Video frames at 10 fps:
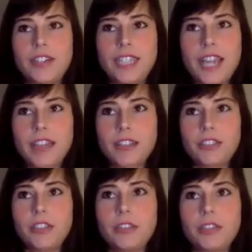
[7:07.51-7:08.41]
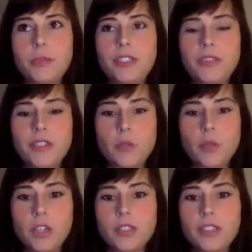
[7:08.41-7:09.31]
are attached to specific
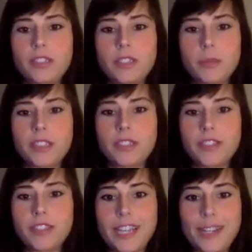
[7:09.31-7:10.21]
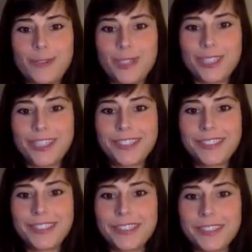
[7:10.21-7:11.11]
words and specific languages.